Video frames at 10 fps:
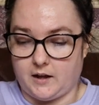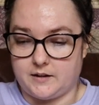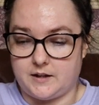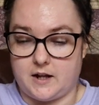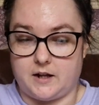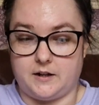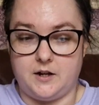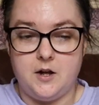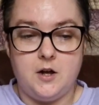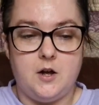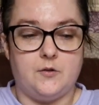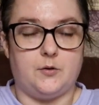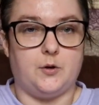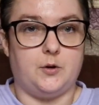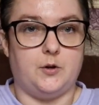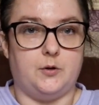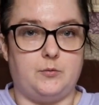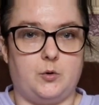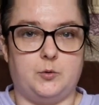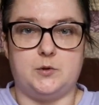Then for
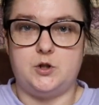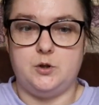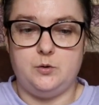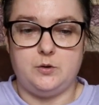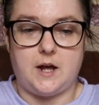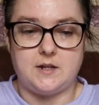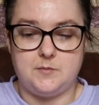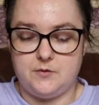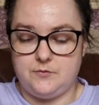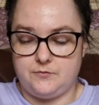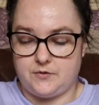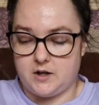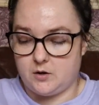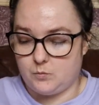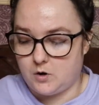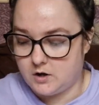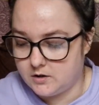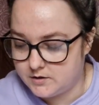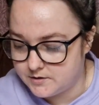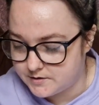role number 2 last month, it
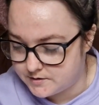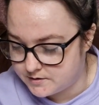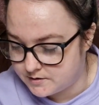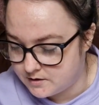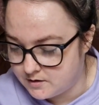was